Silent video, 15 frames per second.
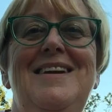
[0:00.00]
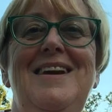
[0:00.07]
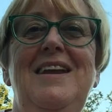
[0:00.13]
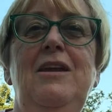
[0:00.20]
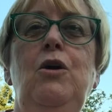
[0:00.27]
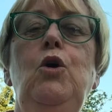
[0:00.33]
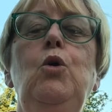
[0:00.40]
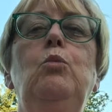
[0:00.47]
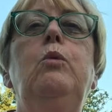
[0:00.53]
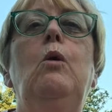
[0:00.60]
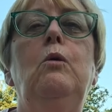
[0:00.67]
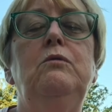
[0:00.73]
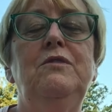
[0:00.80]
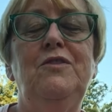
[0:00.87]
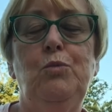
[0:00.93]
in who
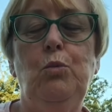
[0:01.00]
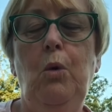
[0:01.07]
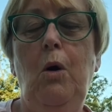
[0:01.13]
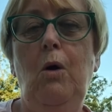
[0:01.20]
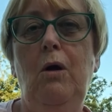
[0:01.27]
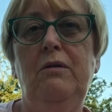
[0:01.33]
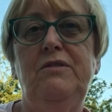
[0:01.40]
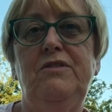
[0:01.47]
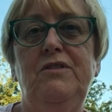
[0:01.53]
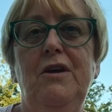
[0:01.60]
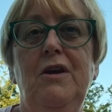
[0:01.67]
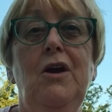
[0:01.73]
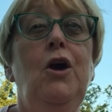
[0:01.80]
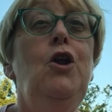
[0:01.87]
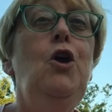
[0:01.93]
owns what
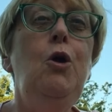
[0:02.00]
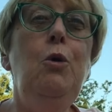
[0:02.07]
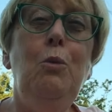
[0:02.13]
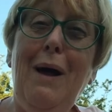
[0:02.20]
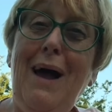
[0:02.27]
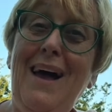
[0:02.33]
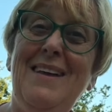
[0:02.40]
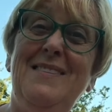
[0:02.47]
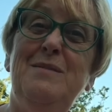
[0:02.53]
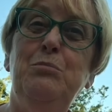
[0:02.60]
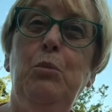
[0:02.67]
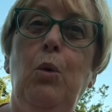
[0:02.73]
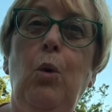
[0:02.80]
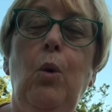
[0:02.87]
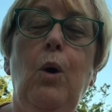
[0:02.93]
and who has
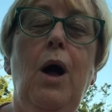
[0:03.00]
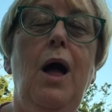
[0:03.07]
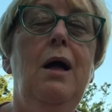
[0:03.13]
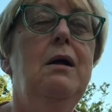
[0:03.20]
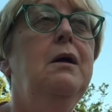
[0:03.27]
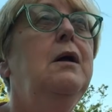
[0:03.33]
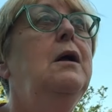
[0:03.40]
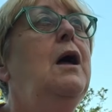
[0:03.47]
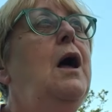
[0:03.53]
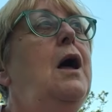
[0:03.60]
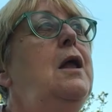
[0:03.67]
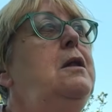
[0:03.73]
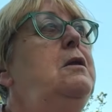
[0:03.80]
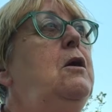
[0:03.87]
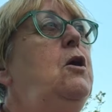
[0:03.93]
more
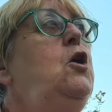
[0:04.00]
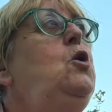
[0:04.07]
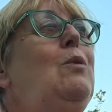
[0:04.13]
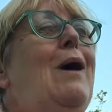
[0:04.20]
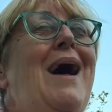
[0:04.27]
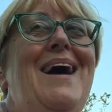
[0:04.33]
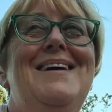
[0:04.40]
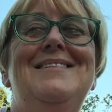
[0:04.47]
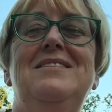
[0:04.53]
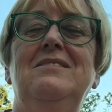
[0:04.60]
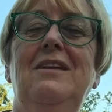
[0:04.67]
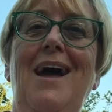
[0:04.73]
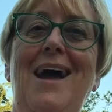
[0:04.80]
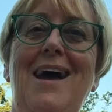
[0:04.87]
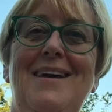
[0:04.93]
and who has
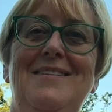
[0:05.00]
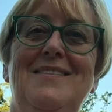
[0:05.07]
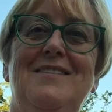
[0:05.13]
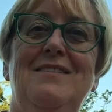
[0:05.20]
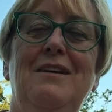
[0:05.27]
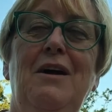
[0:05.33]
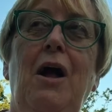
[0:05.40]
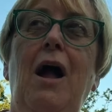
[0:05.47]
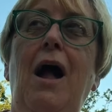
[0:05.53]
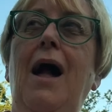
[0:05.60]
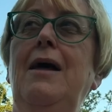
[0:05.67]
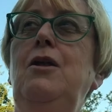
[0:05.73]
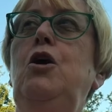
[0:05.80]
less and